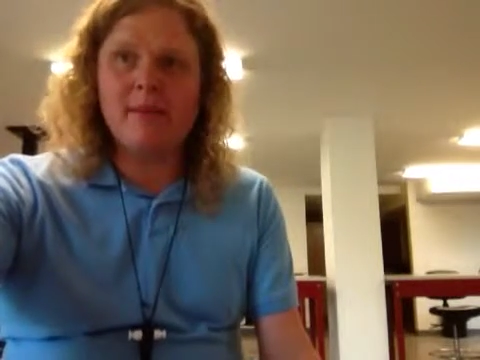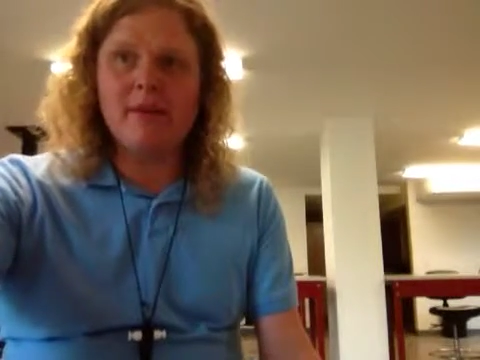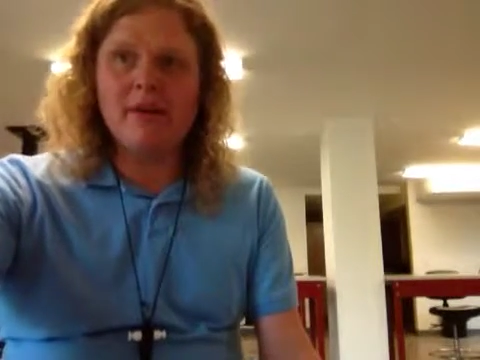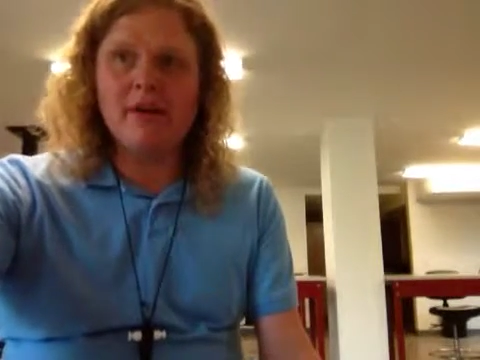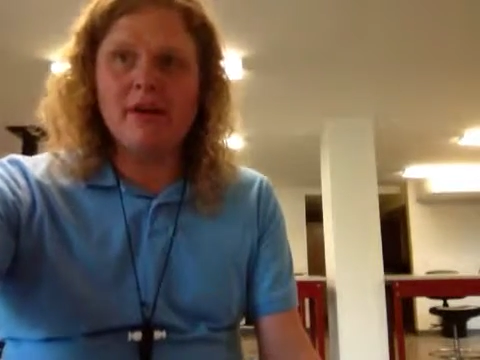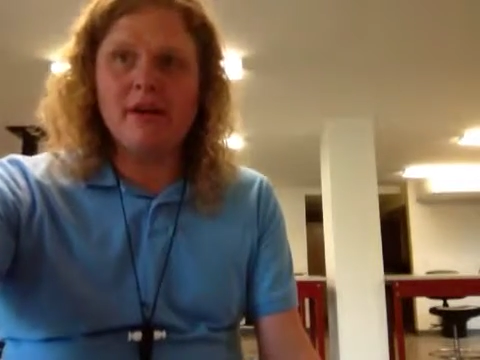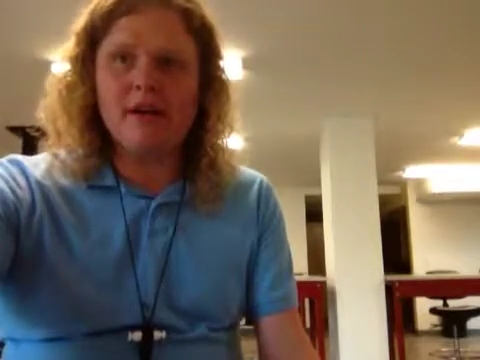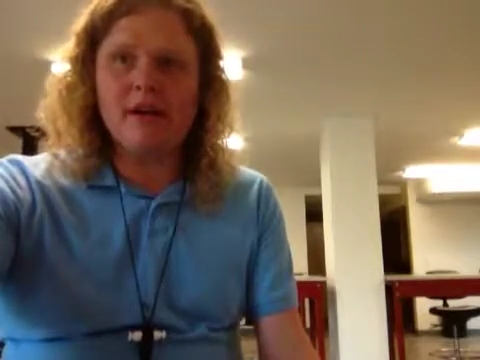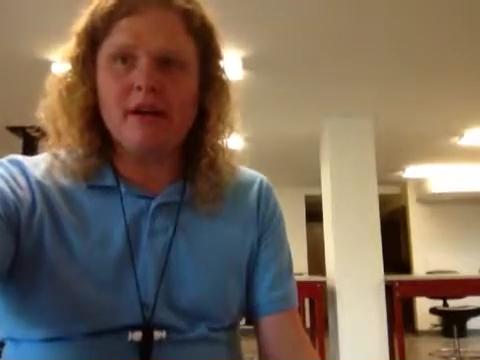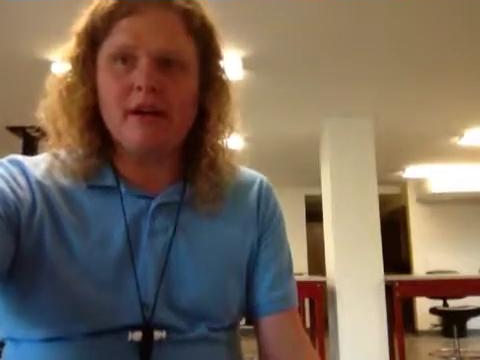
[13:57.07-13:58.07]

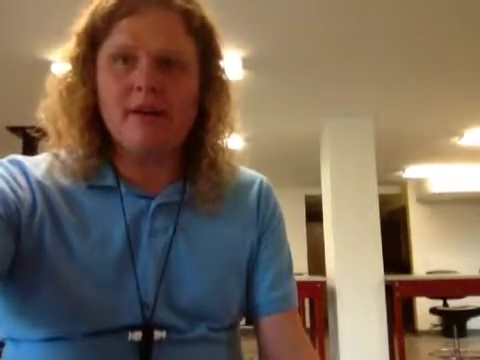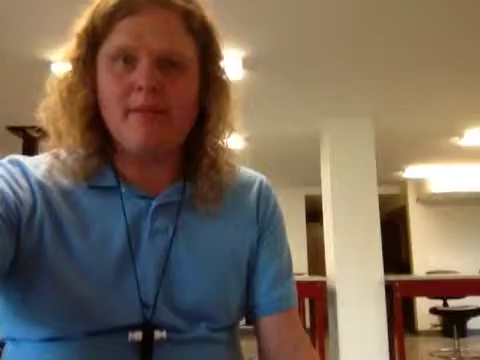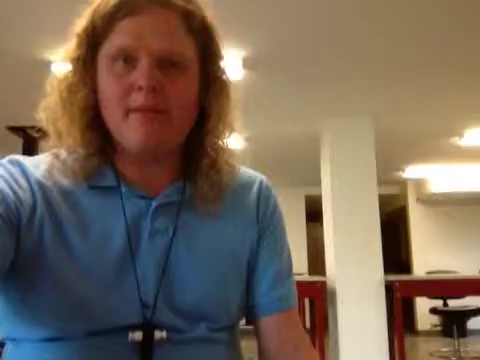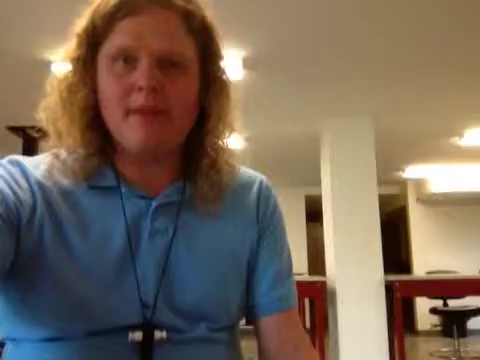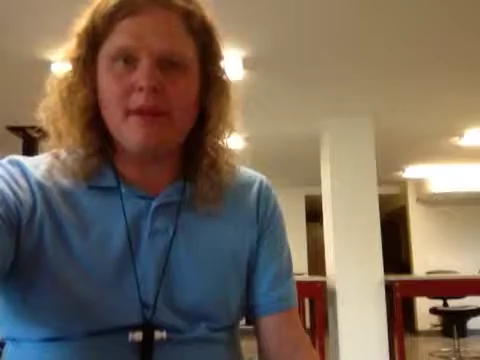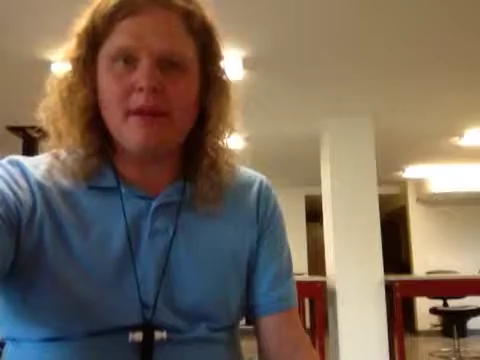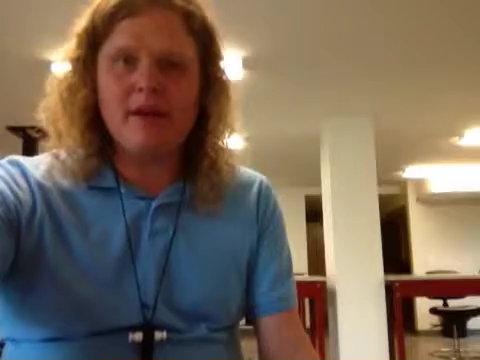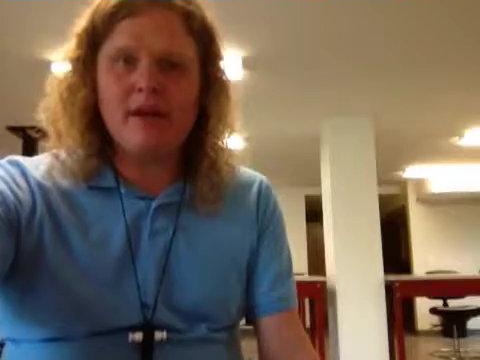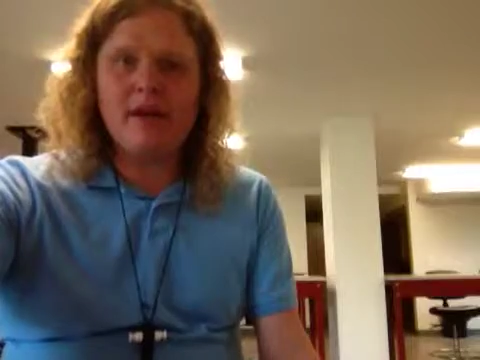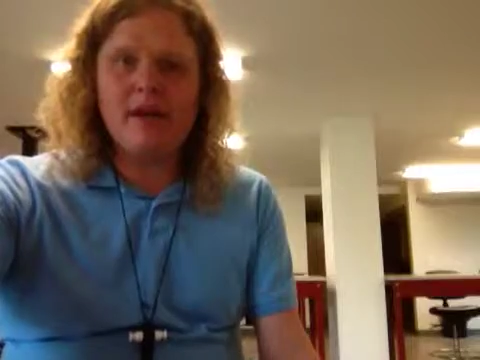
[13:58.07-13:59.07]
part,
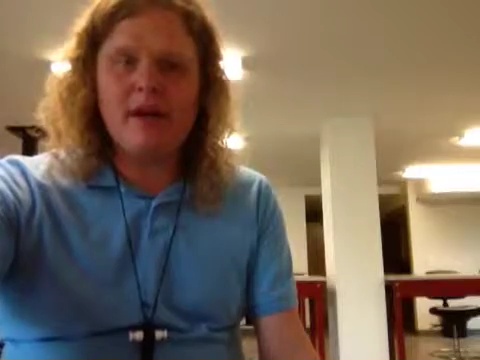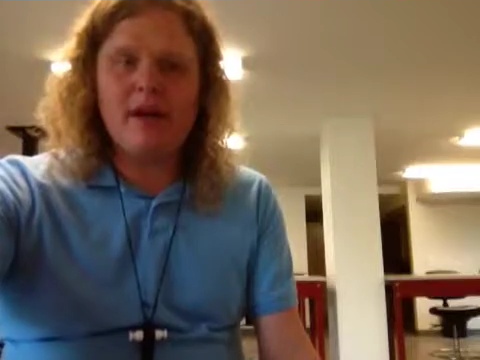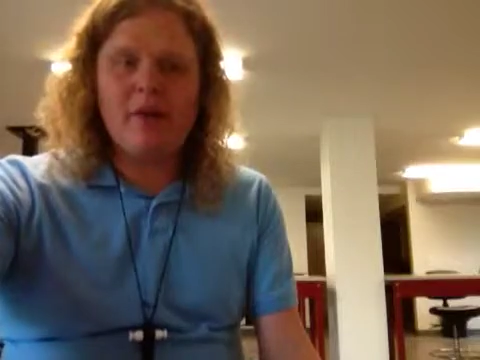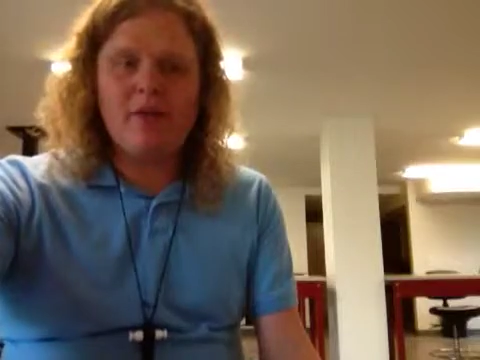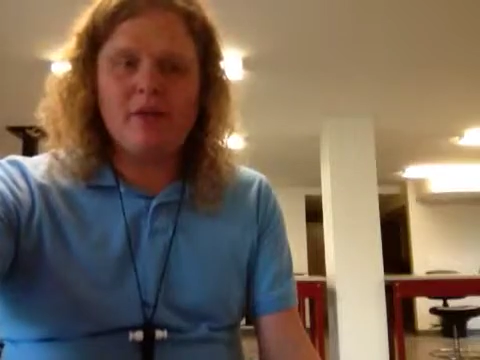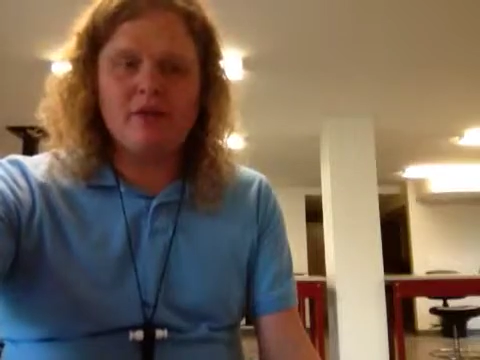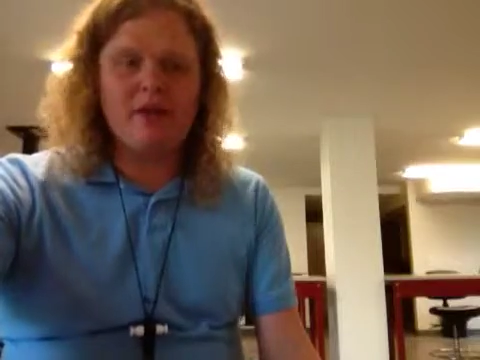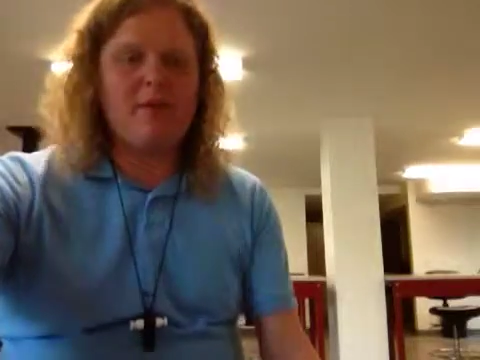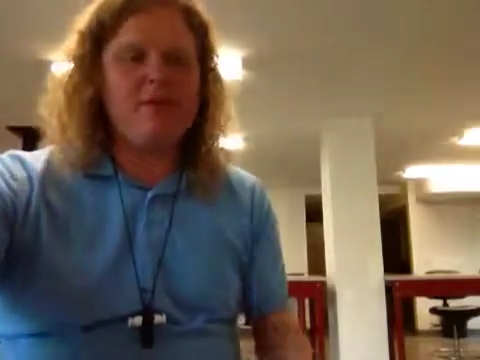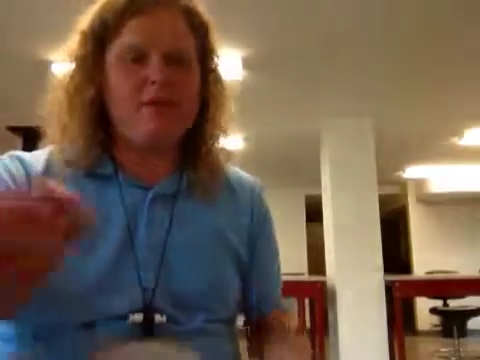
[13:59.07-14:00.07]
and once you're
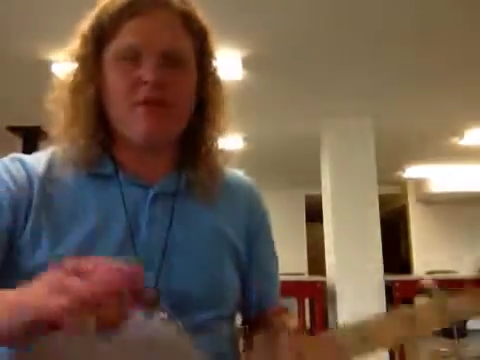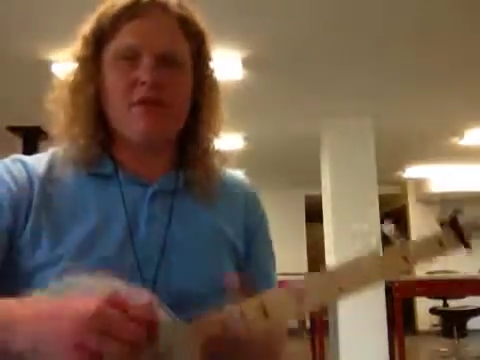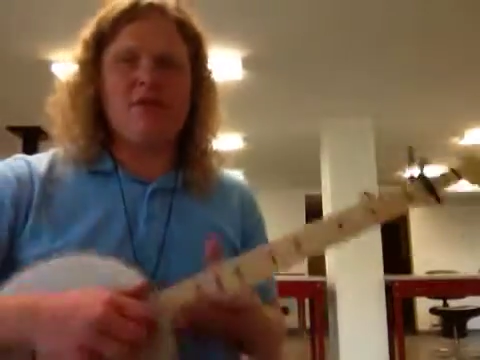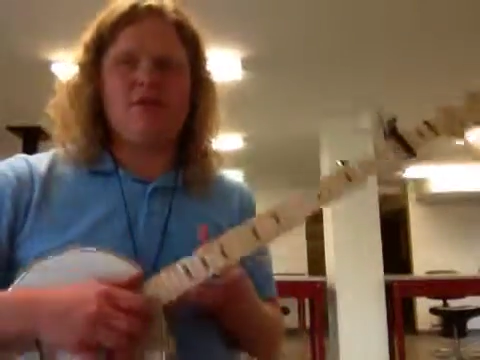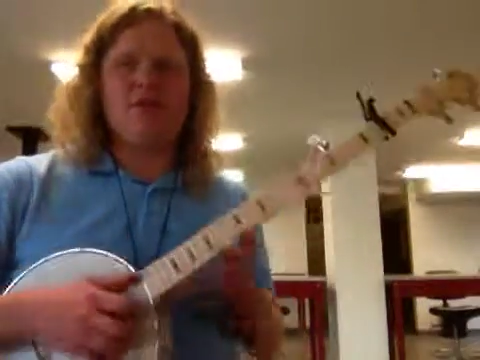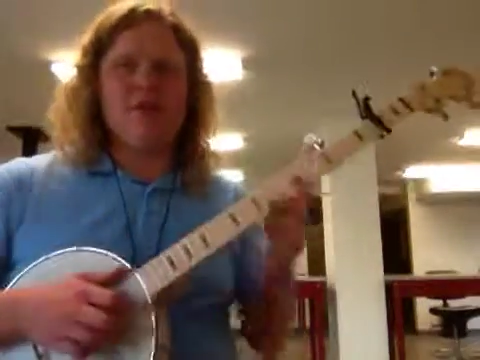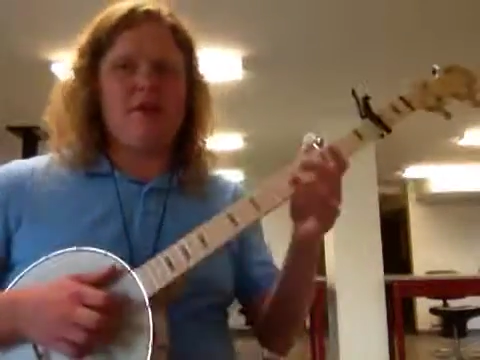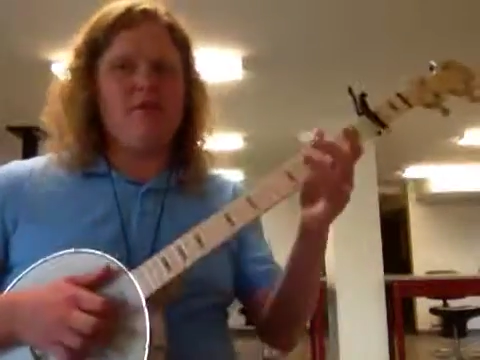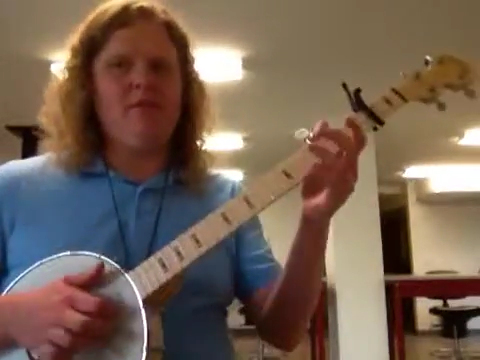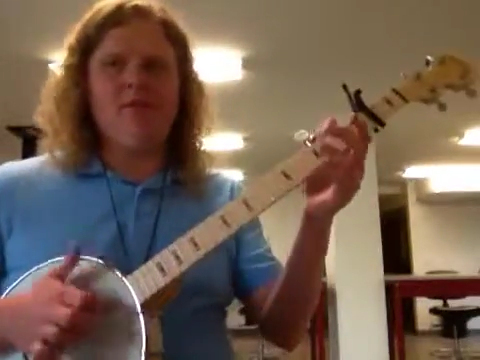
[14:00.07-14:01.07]
able to
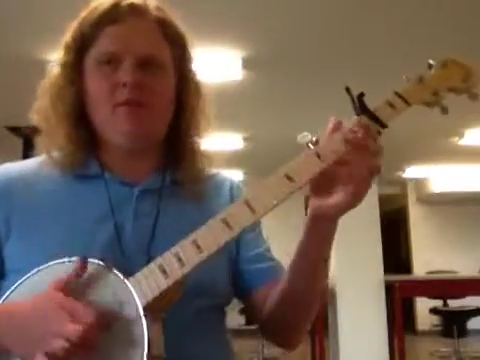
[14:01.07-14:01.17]
go.